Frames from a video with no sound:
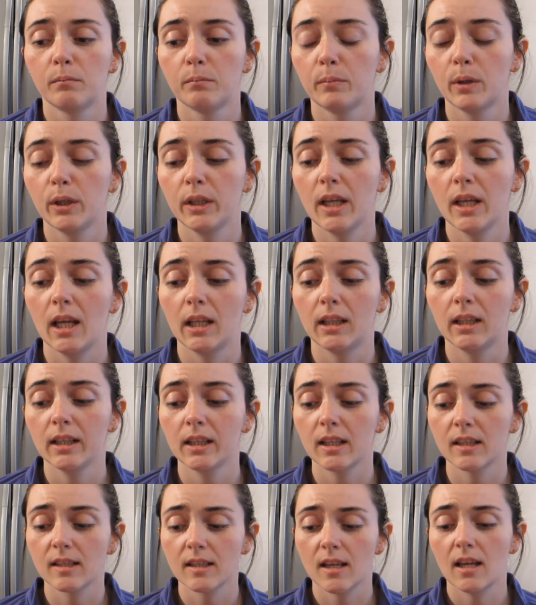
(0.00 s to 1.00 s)
But yeah,
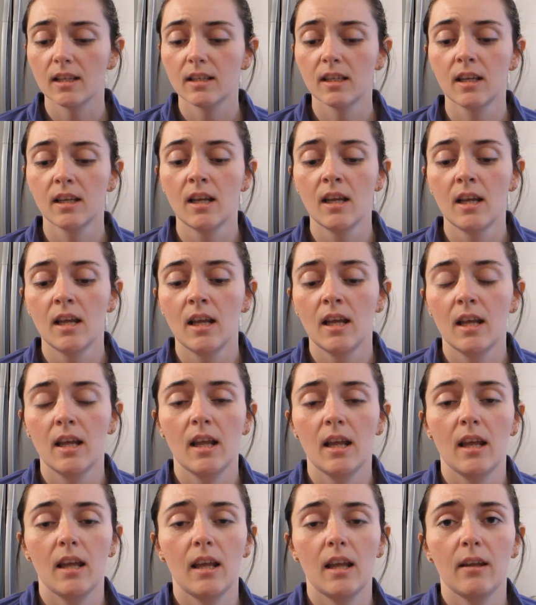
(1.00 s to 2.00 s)
like I said,
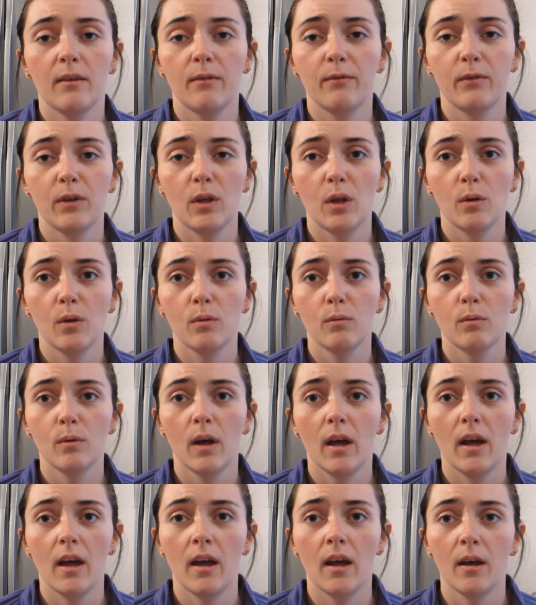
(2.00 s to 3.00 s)
if you
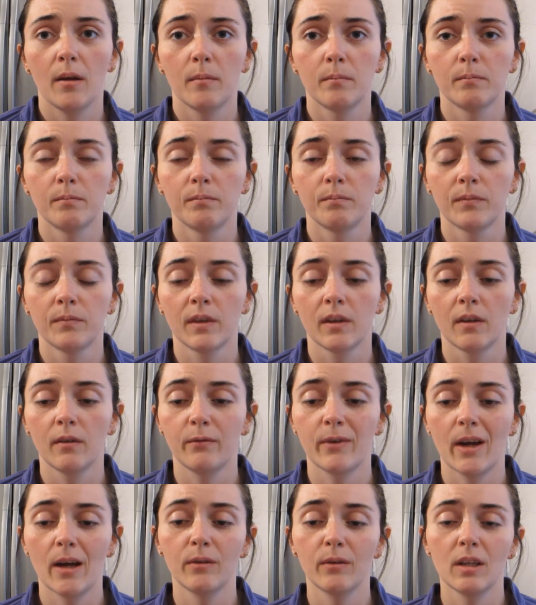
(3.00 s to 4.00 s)

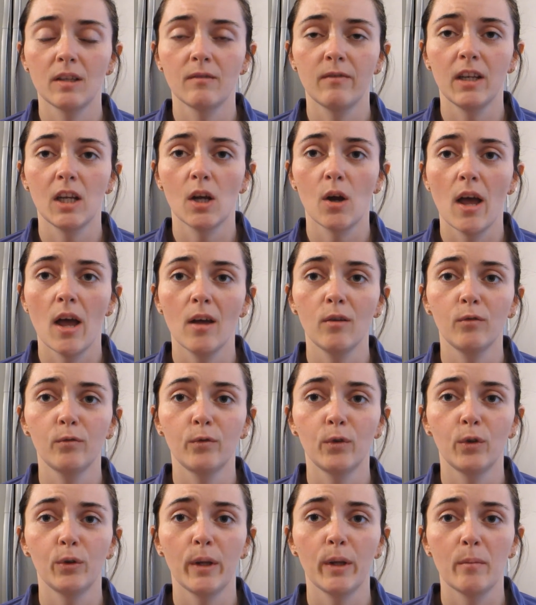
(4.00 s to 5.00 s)
found this video
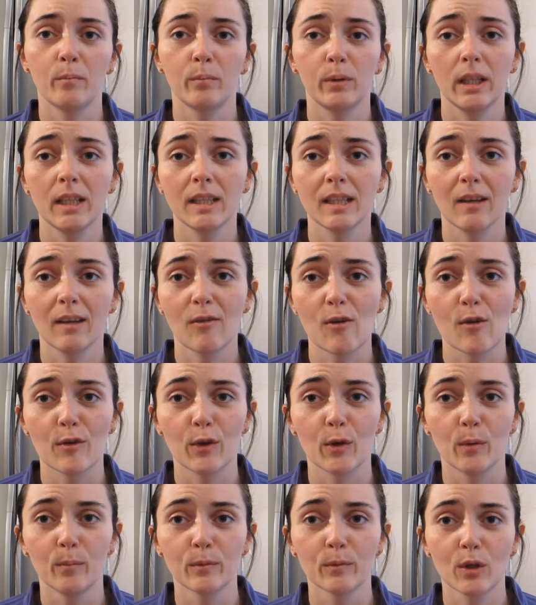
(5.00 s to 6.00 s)
helpful, then please give it a
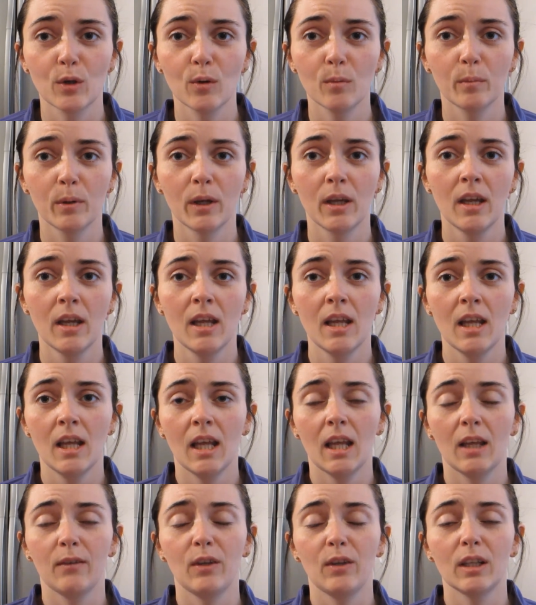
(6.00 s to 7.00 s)
thumbs up.
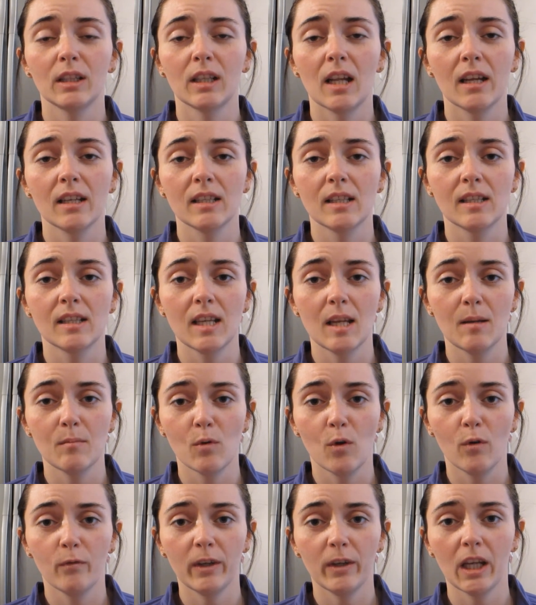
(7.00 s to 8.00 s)
If you'd like to see
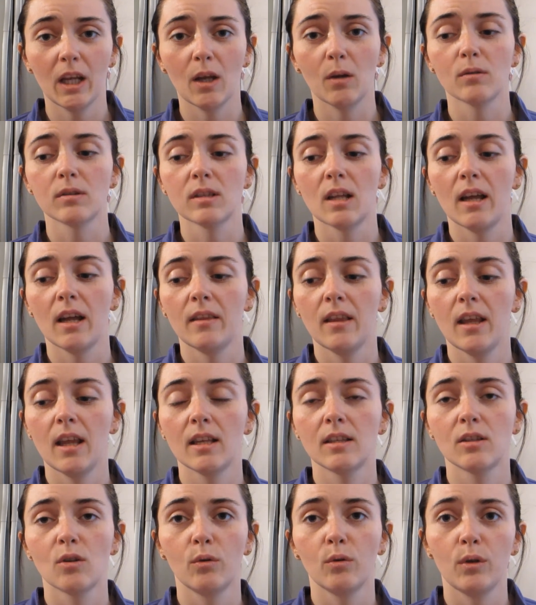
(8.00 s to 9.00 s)
more videos like
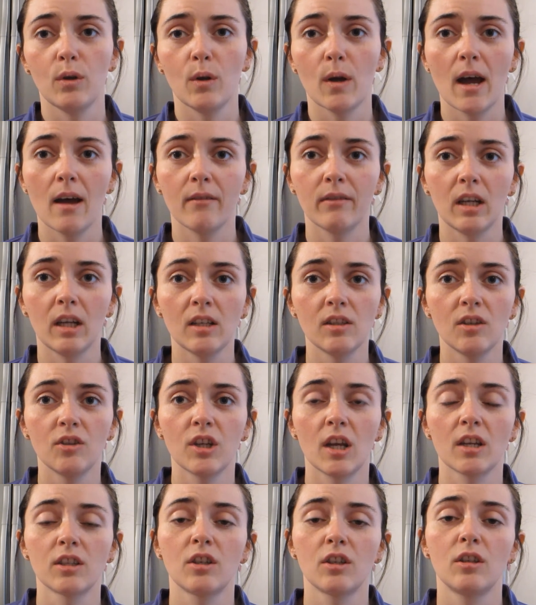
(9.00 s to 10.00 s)
this, or you have any
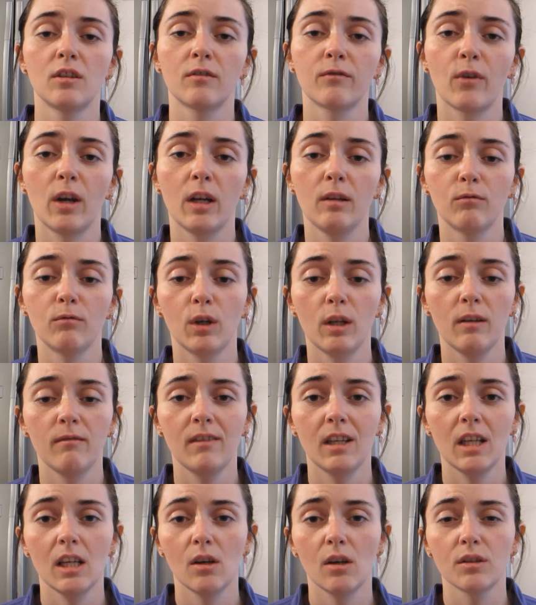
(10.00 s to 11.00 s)
suggestions for any running
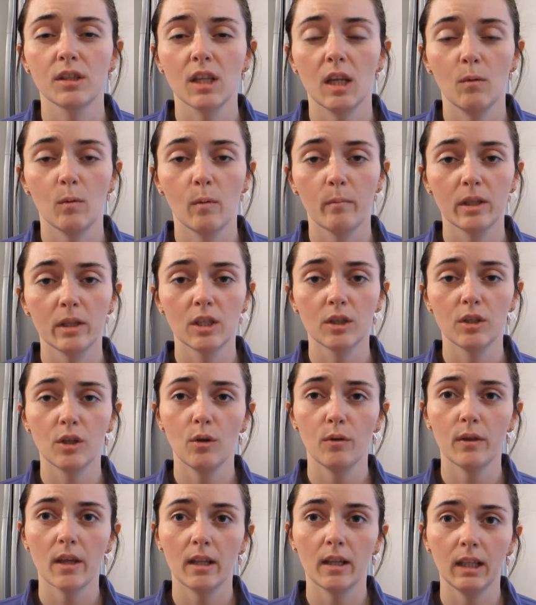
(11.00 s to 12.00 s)
videos that you want me to
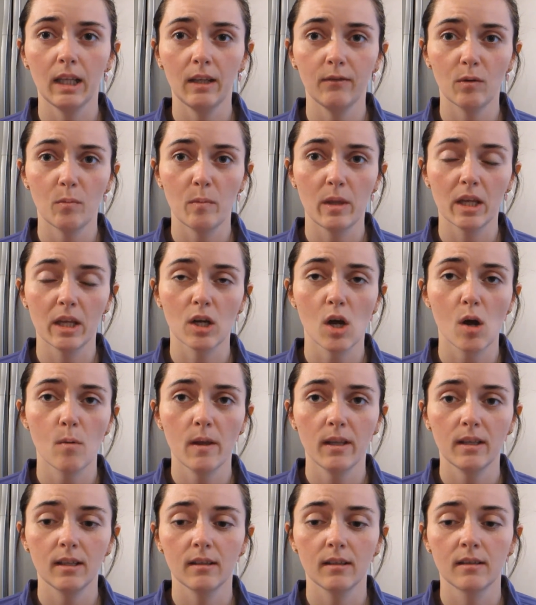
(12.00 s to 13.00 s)
do, then leave them in the
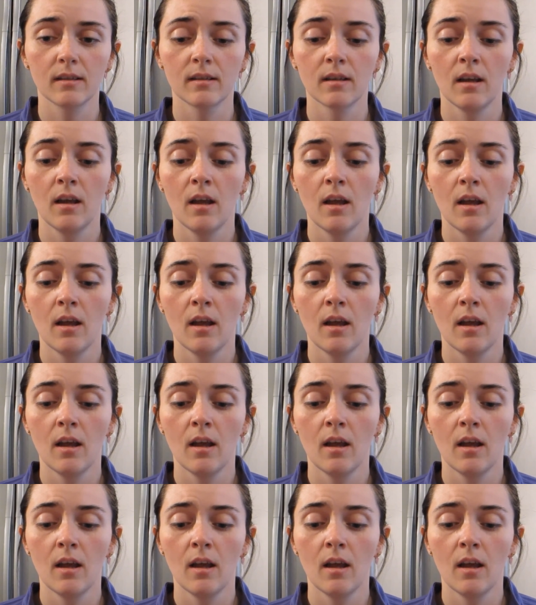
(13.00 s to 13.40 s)
comments.